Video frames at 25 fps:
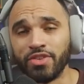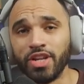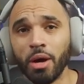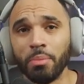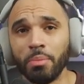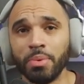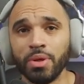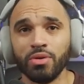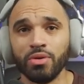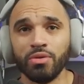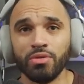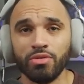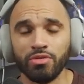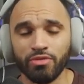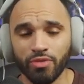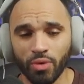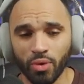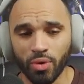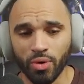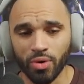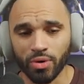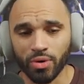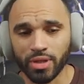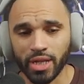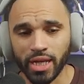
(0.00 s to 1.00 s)
W
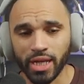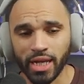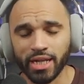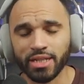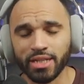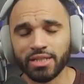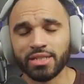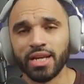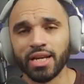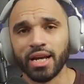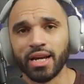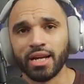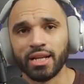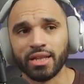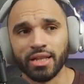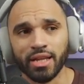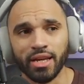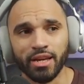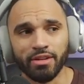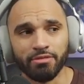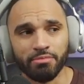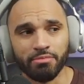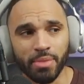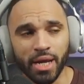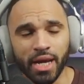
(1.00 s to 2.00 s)
for the Insect
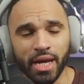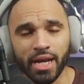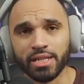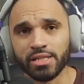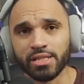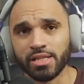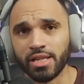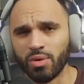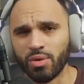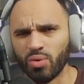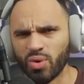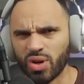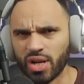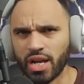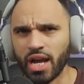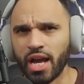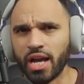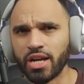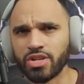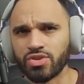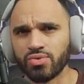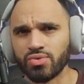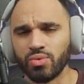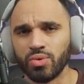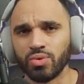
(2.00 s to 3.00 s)
Glaive mains that were
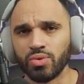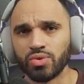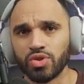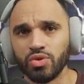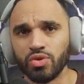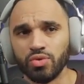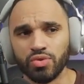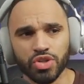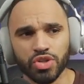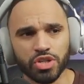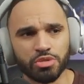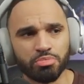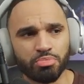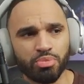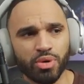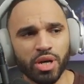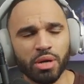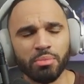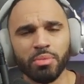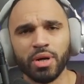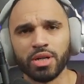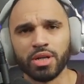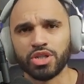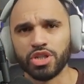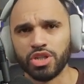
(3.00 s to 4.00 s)
casuals who just pretty
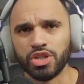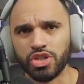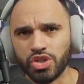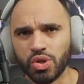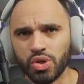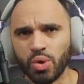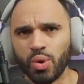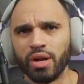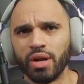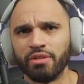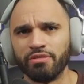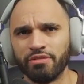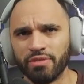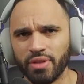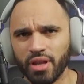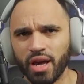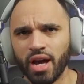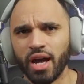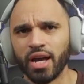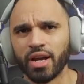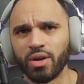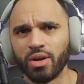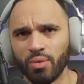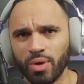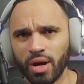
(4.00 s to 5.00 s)
much enjoyed
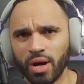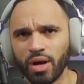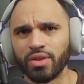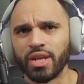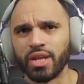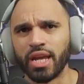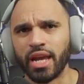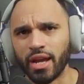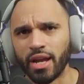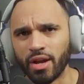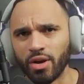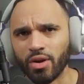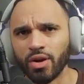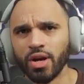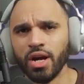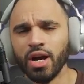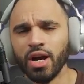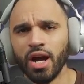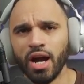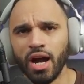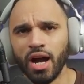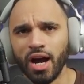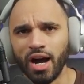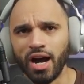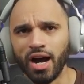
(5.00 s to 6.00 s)
flying around the air.
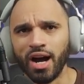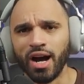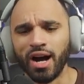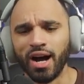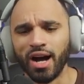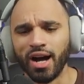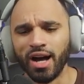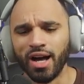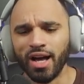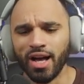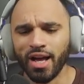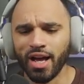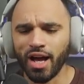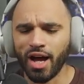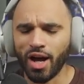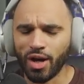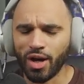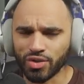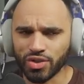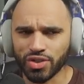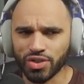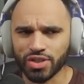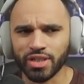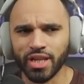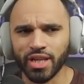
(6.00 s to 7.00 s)
I'll
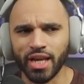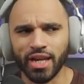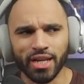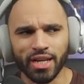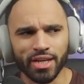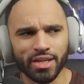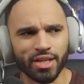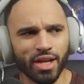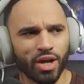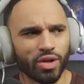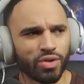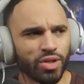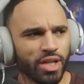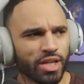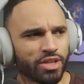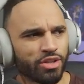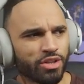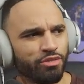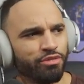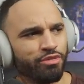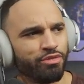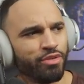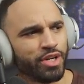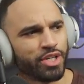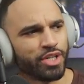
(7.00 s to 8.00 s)
let the
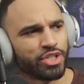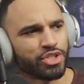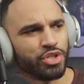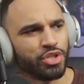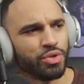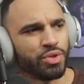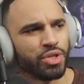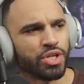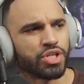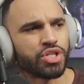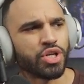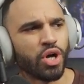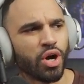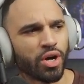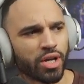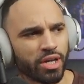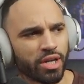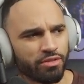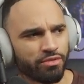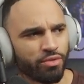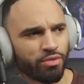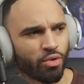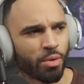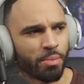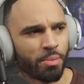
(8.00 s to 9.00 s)
footage do the talking
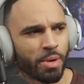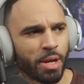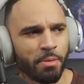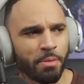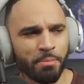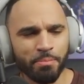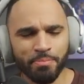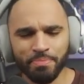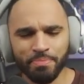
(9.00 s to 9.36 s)
for me.